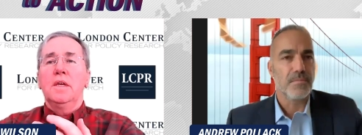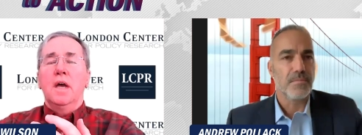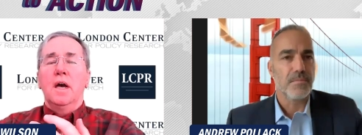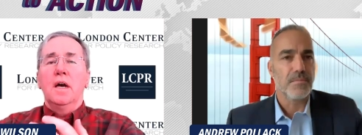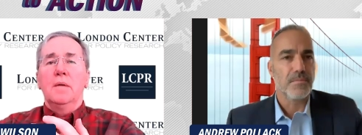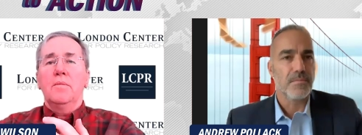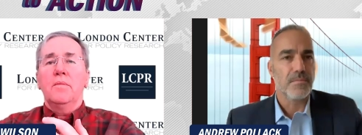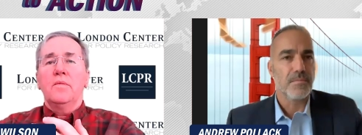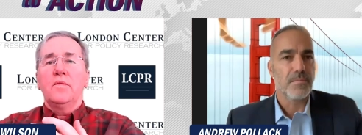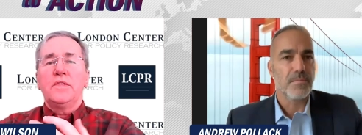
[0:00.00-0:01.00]
Speaker 1: Um,
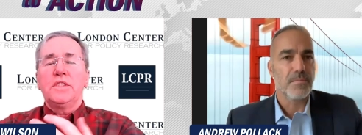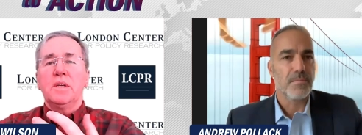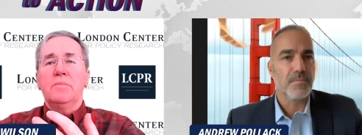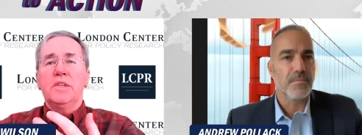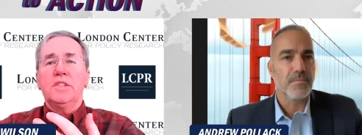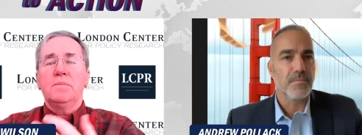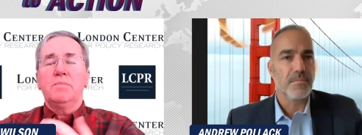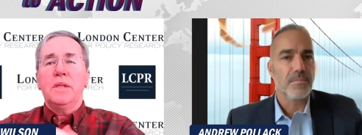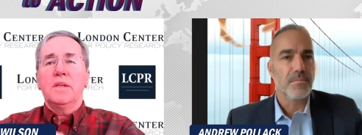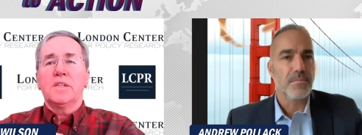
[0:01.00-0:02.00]
for some reason,
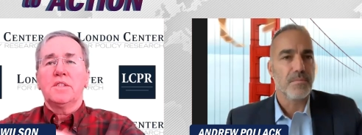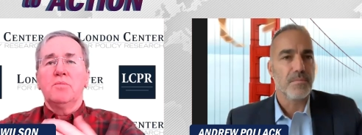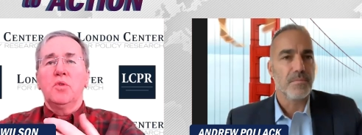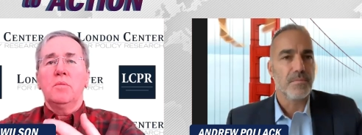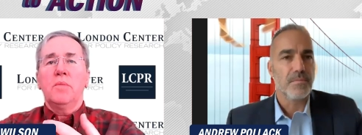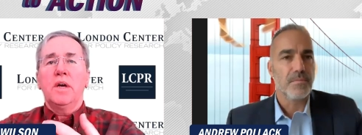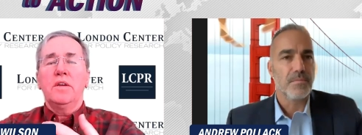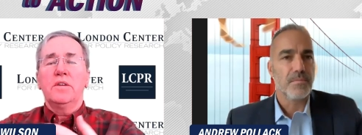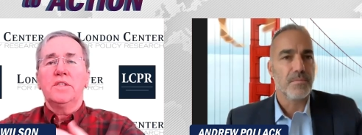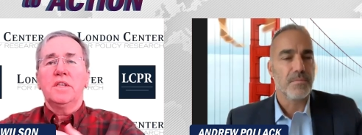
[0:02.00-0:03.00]
a small
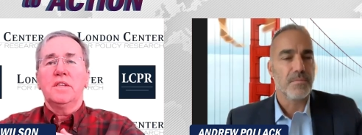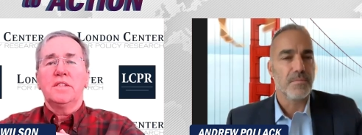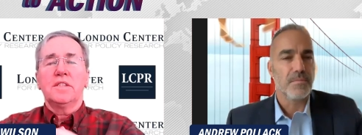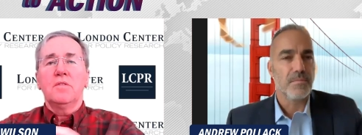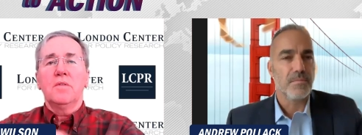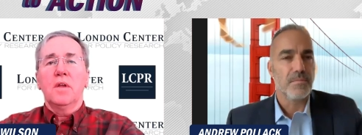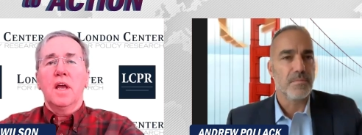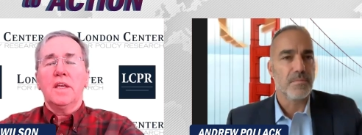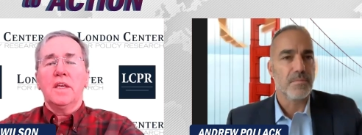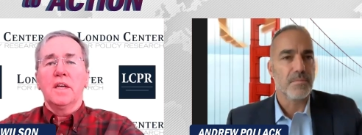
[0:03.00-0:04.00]
minority that don't
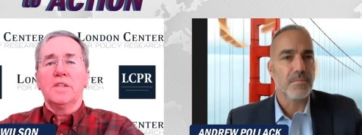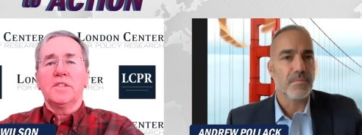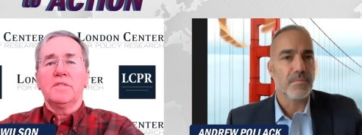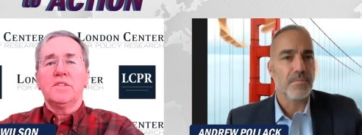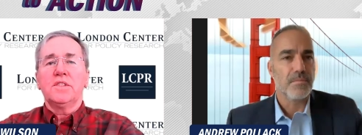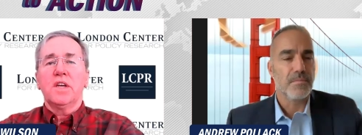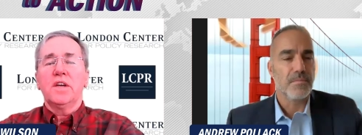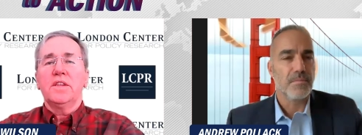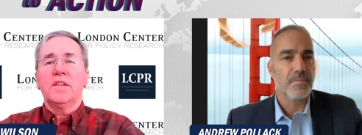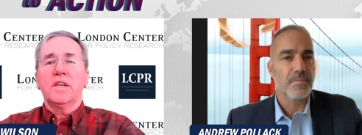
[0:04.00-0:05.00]
like guns have
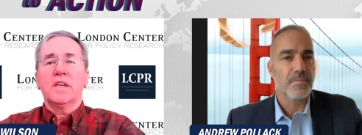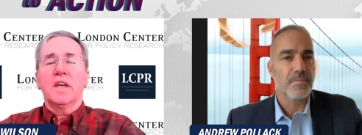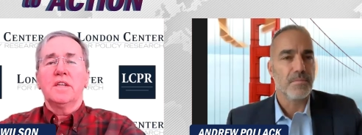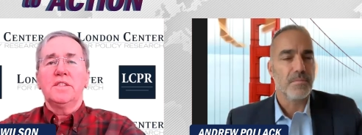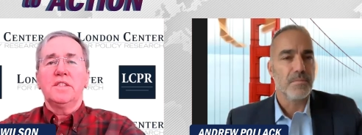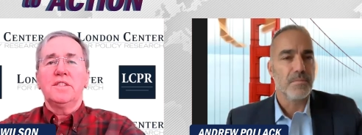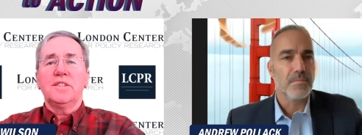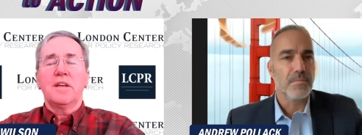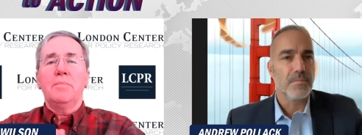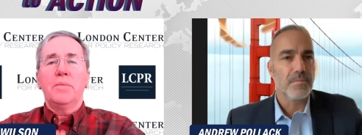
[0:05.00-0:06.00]
decided that guns in
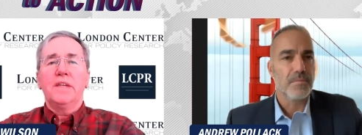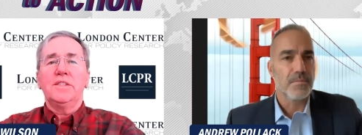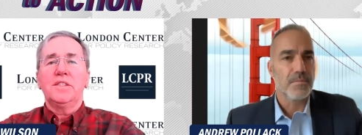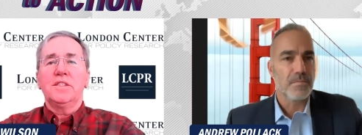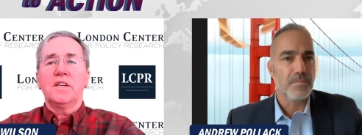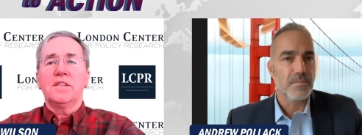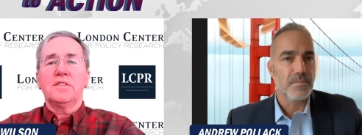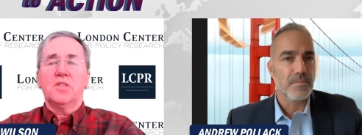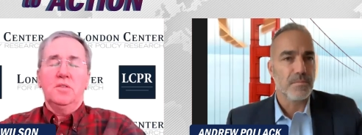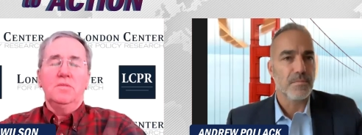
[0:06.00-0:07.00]
some places are
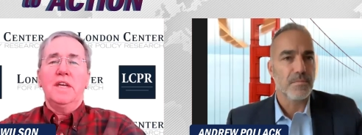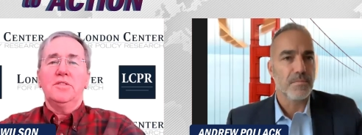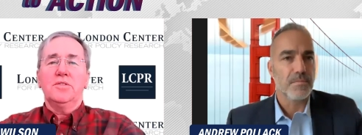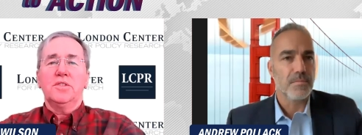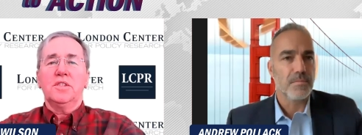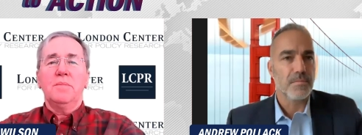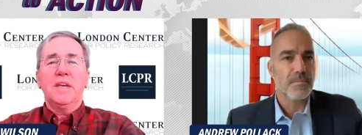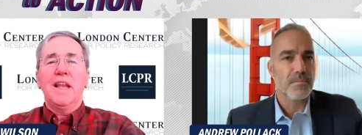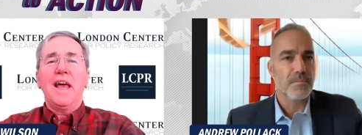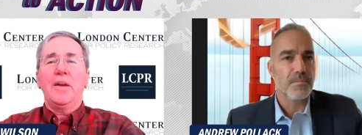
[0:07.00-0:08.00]
too dangerous to be
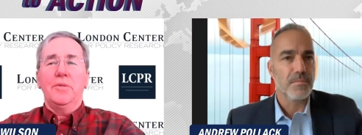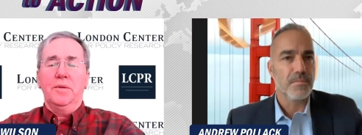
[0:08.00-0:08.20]
allowed.